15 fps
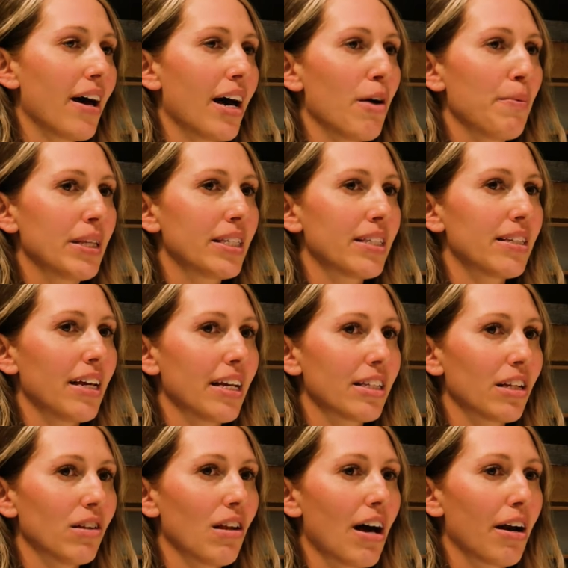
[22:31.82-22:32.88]
Um, it's, it's
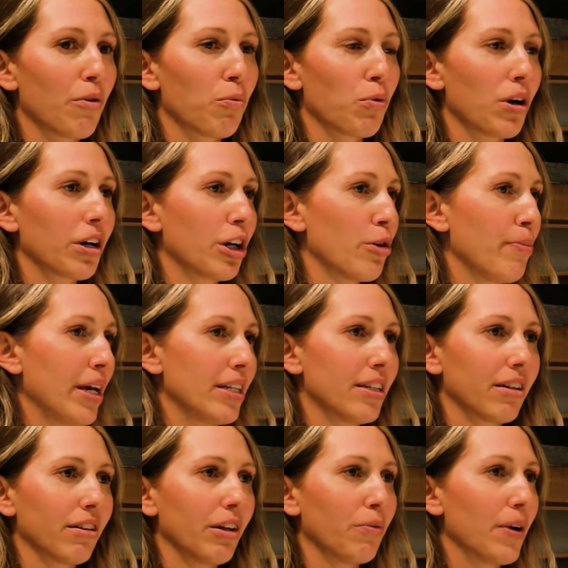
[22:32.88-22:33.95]
a lot of work. You're
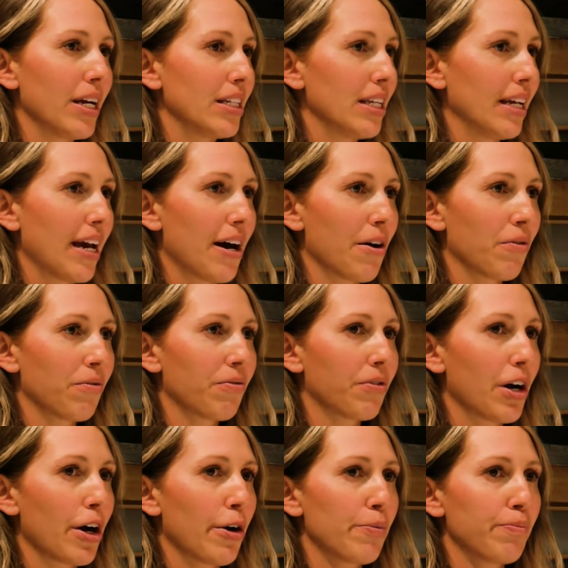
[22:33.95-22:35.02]
basically raising out
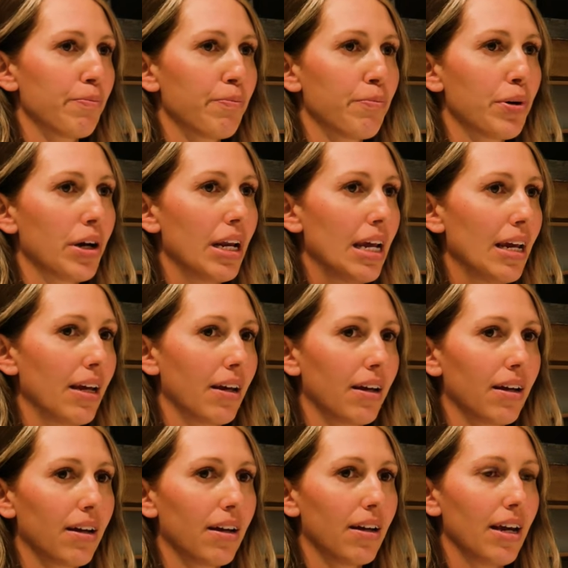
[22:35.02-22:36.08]
from putting
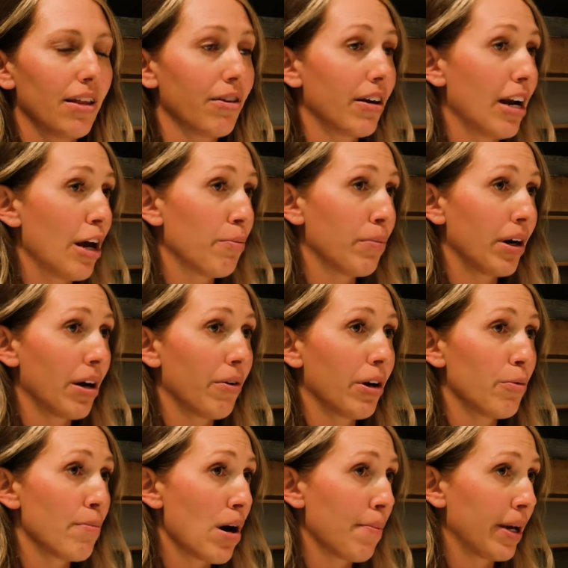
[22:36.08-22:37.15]
either an embryo in a
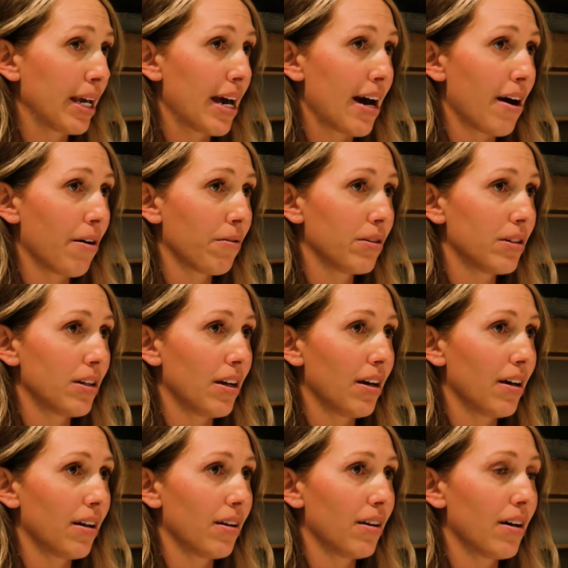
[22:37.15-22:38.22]
mama cow
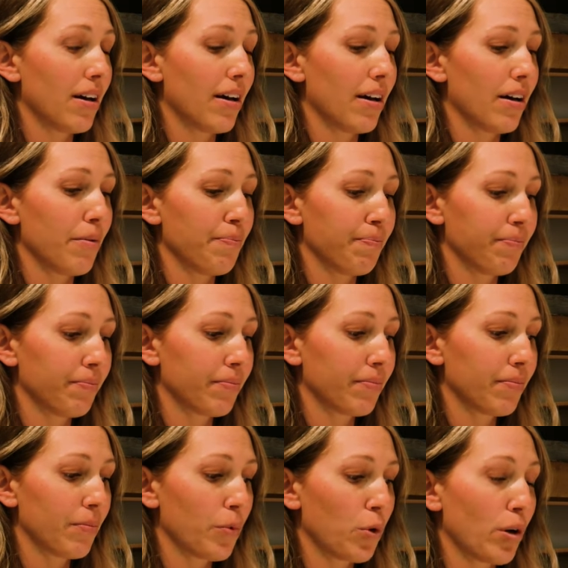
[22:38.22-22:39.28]
to, um,
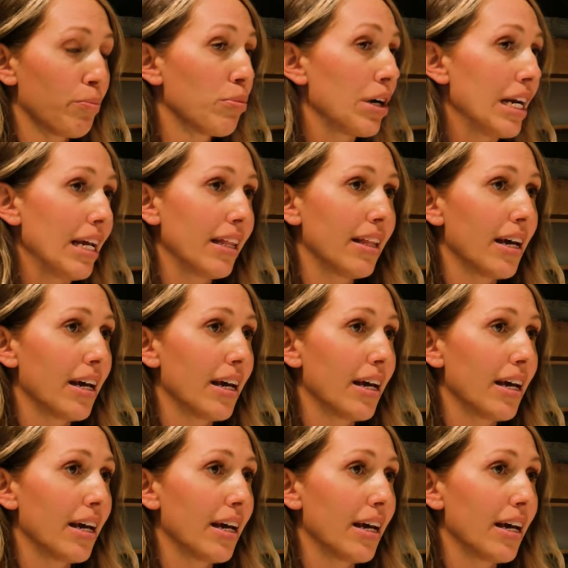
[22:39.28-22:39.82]
or breeding